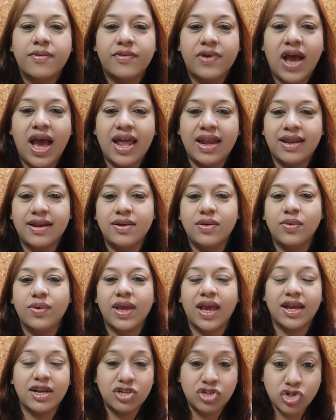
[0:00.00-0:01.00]

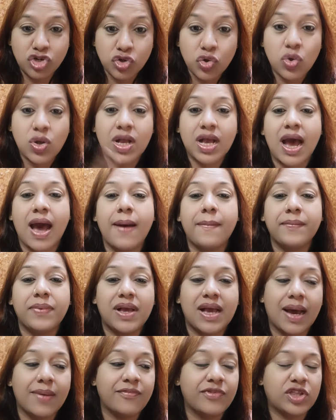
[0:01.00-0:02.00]
Hallelujah. Do come.
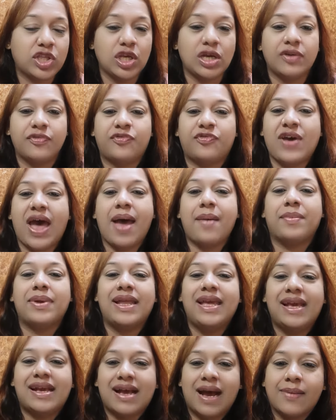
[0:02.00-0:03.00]
Come with your
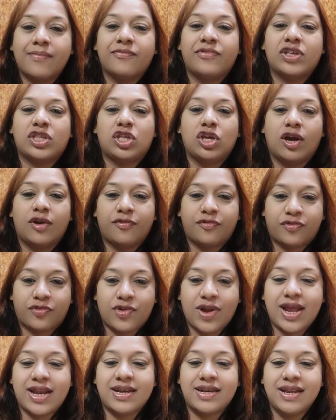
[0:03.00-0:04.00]
family. Come with your
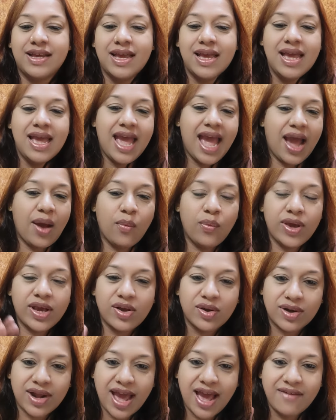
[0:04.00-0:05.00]
friend. And we're
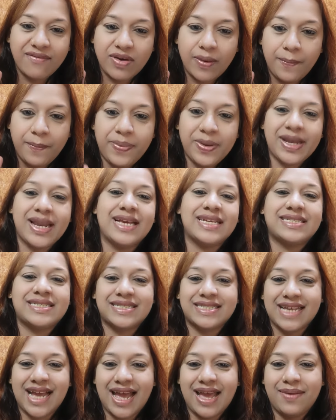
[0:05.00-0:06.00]
going to have a
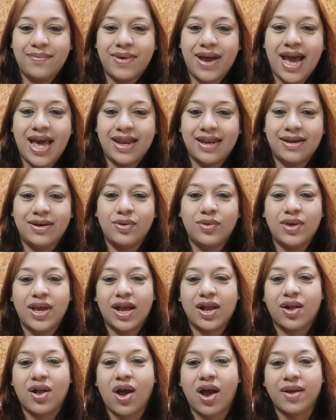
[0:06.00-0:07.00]
blessed time.
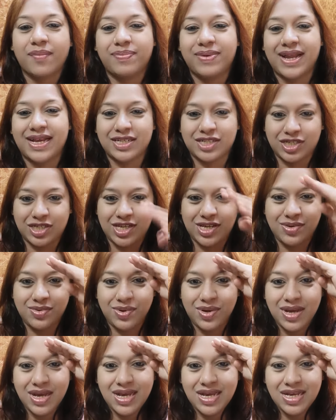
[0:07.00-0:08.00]
Hallelujah. God bless you.